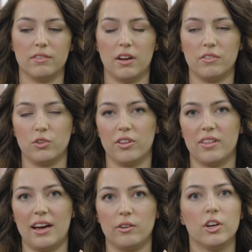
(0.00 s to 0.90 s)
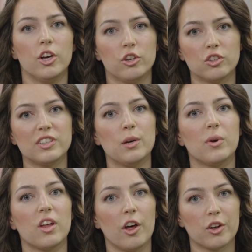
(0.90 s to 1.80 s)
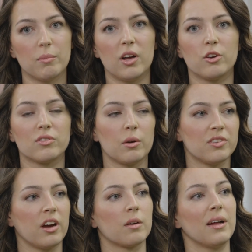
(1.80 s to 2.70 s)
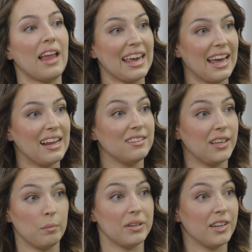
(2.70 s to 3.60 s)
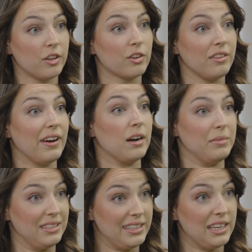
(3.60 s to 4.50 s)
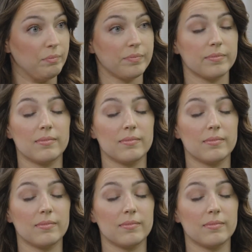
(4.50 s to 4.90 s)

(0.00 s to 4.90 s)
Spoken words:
glutathione, you'll see it with other molecules I will talk about, like NAD and particularly vitamin D,